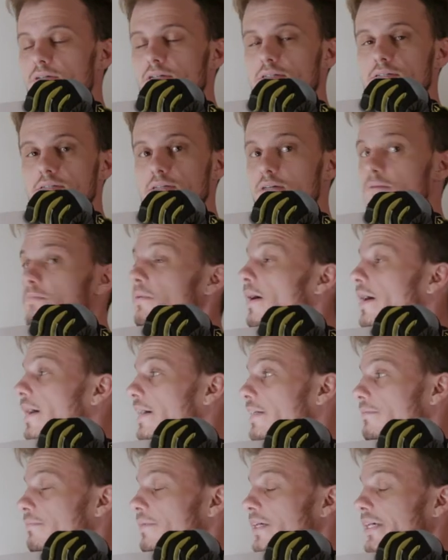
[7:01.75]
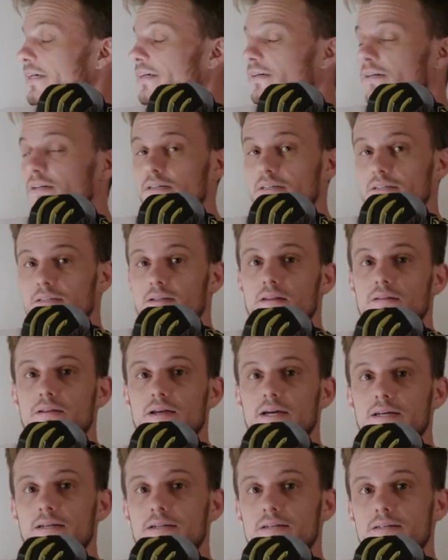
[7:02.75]
can see behind me, the
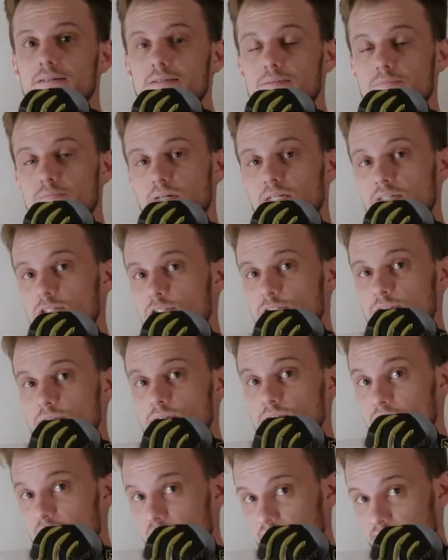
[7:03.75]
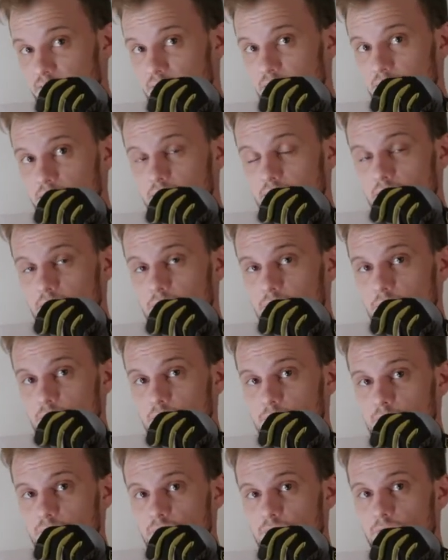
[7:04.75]
light is much softer than it
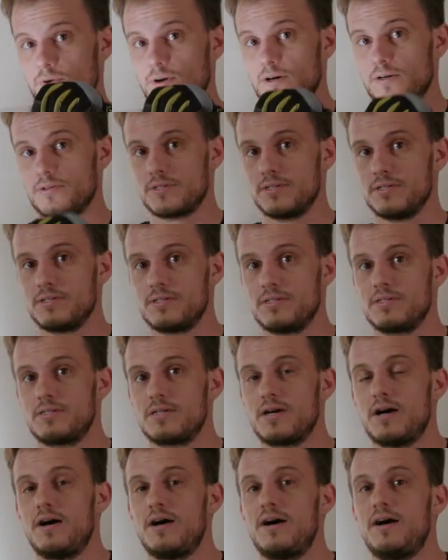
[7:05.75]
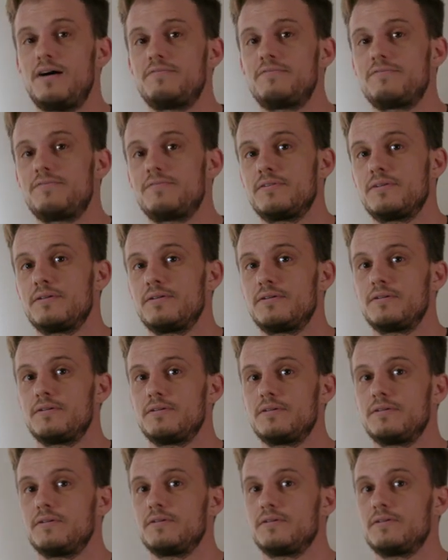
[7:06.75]
was before. So this is off,
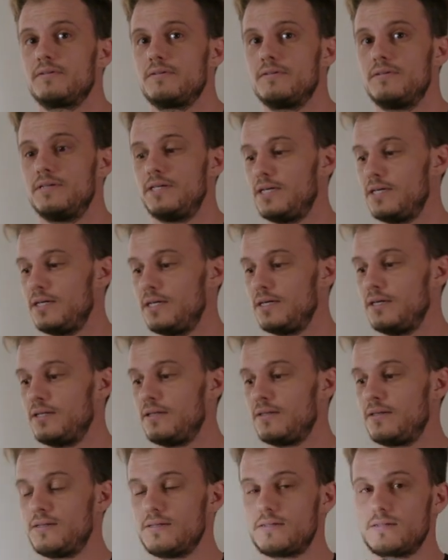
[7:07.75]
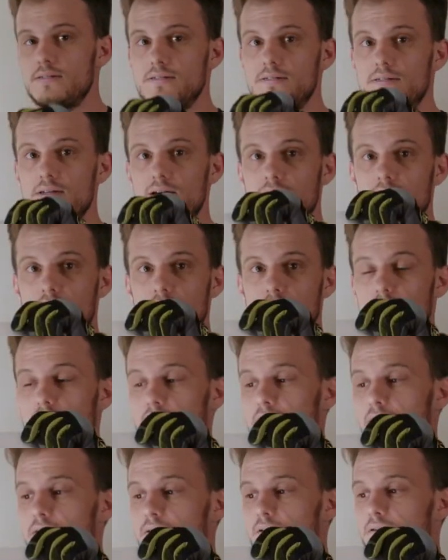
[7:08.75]
and this is on.
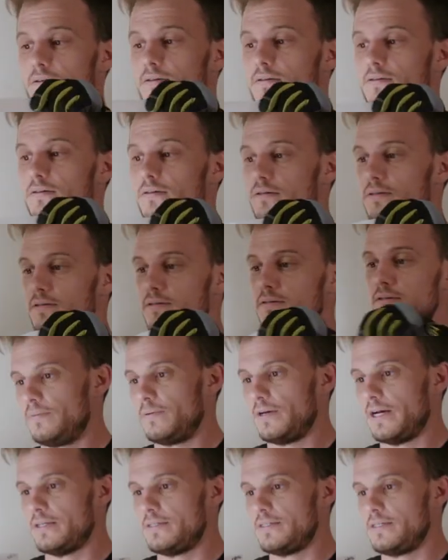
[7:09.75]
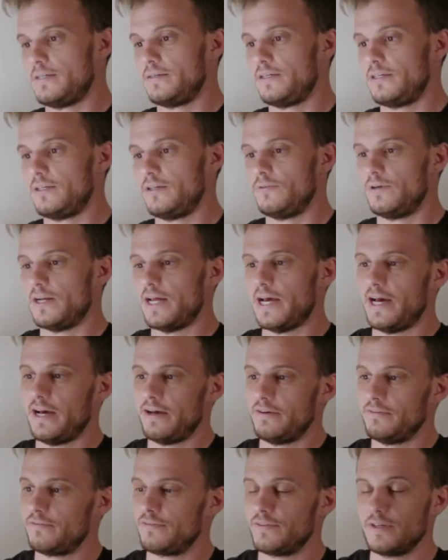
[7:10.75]
Ideally, you would
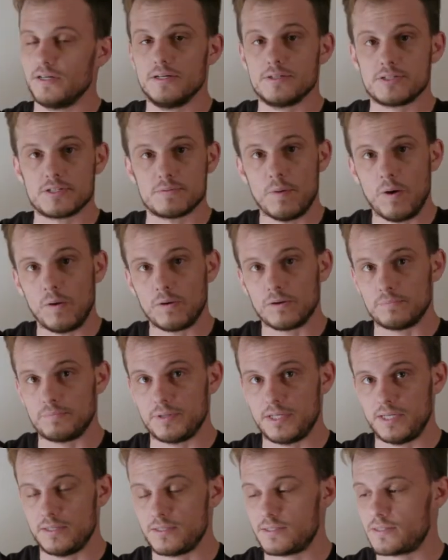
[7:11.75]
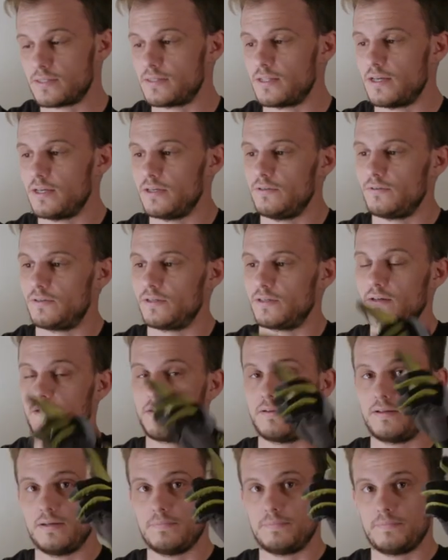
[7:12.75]
have a smaller piece that you could
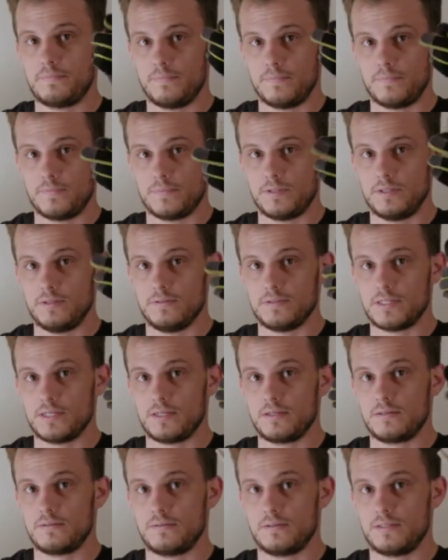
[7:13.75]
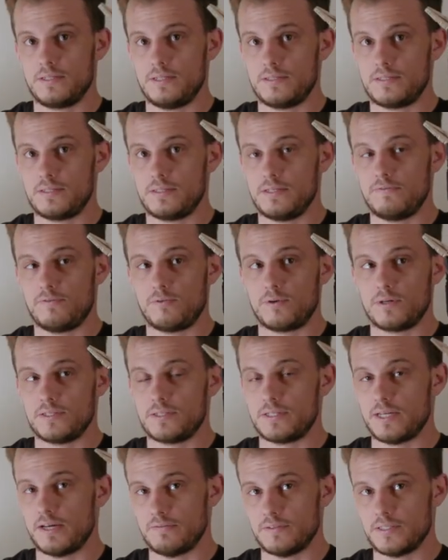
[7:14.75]
clip using these
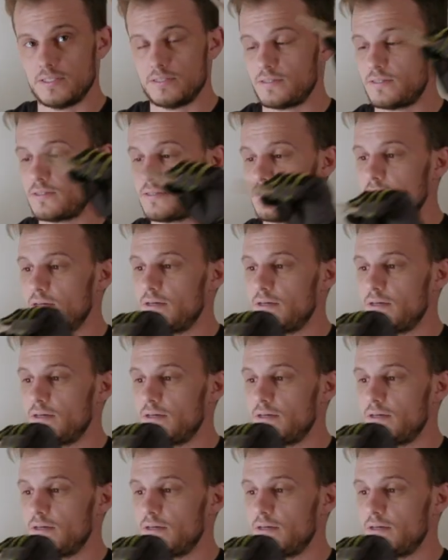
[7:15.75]
C47s,